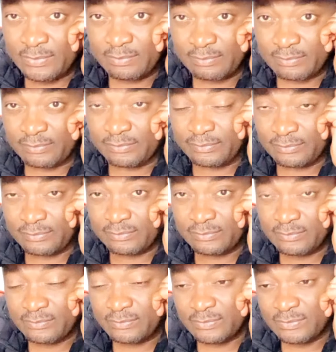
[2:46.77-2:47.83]

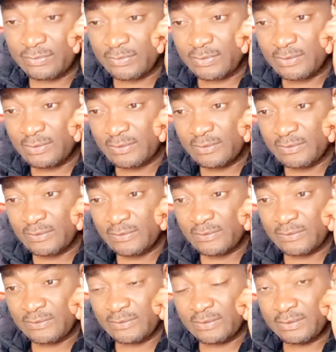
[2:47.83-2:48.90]

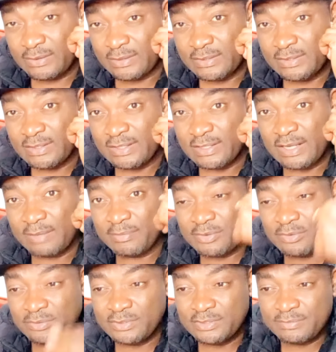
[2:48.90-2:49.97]
Then I see
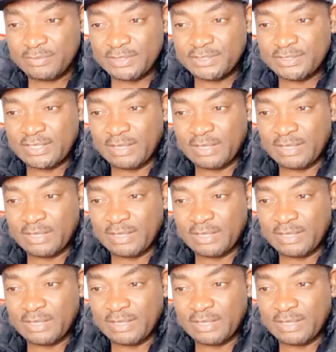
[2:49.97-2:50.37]
Cameroon this match.